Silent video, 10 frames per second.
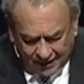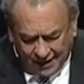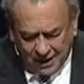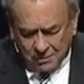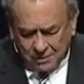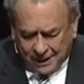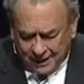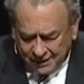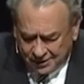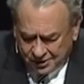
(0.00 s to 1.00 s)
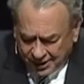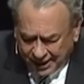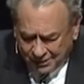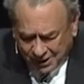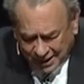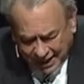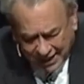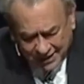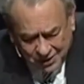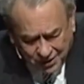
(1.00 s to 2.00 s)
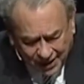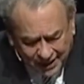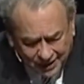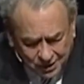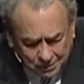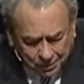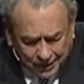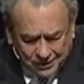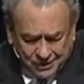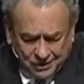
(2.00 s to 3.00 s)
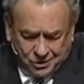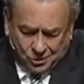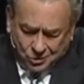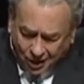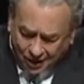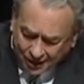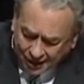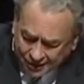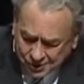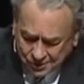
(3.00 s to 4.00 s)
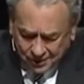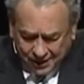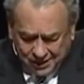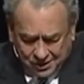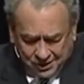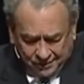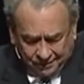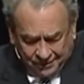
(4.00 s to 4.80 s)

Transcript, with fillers: And then you will begin to say, We ate and drank in your presence, you taught in our streets.